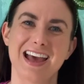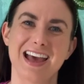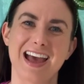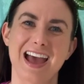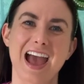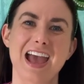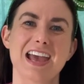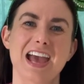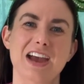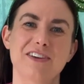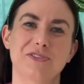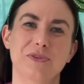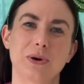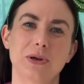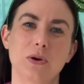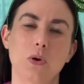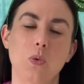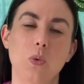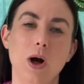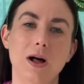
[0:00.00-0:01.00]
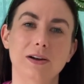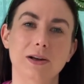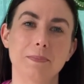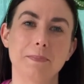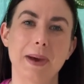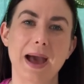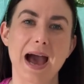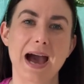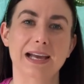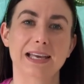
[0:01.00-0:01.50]
Hey everyone, welcome
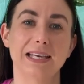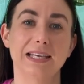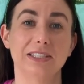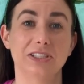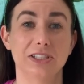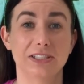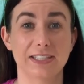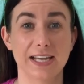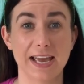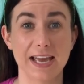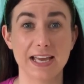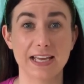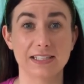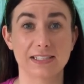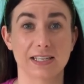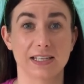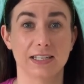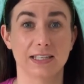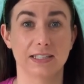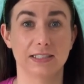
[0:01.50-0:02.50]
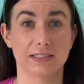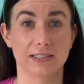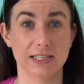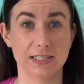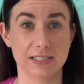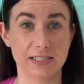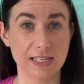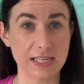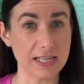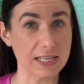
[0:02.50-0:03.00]
back. In today's
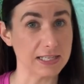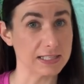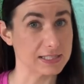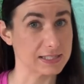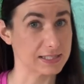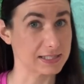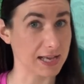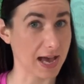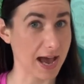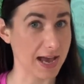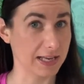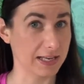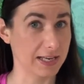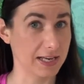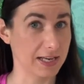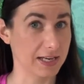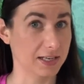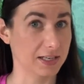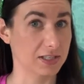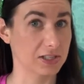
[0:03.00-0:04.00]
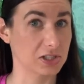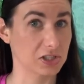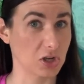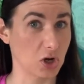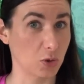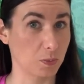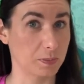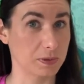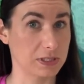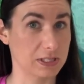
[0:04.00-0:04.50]
Disney Sidekick
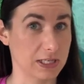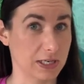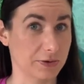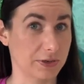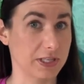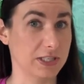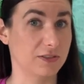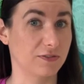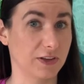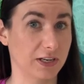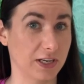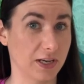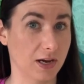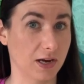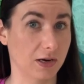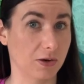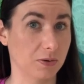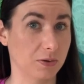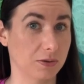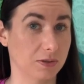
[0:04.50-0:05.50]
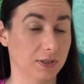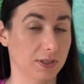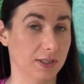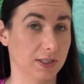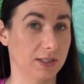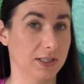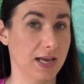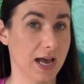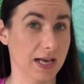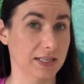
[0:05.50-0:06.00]
Soap Series video,
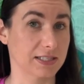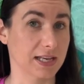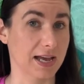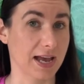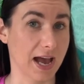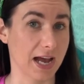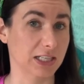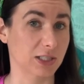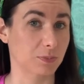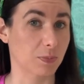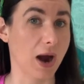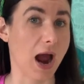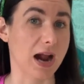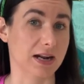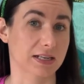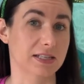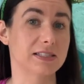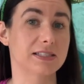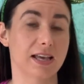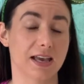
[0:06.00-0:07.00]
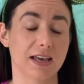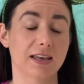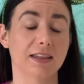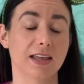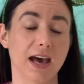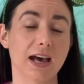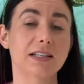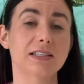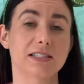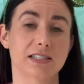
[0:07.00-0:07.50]
yes, I had to practice saying
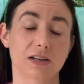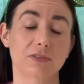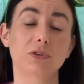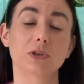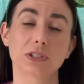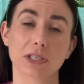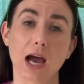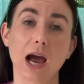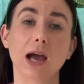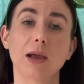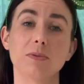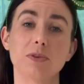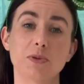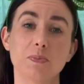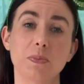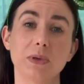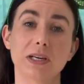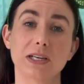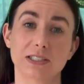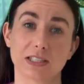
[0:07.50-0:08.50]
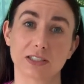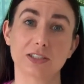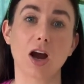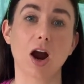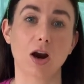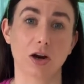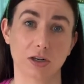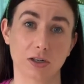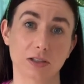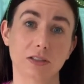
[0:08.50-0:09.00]
that several times because it's
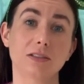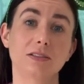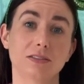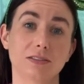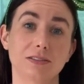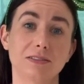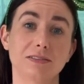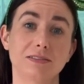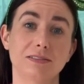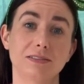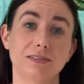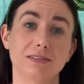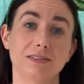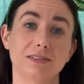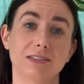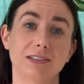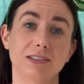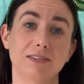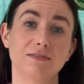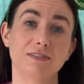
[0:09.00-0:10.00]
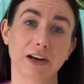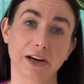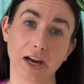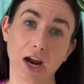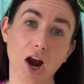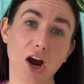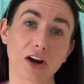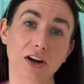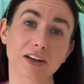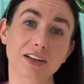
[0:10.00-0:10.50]
hard, very
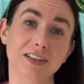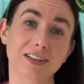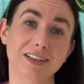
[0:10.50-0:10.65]
hard.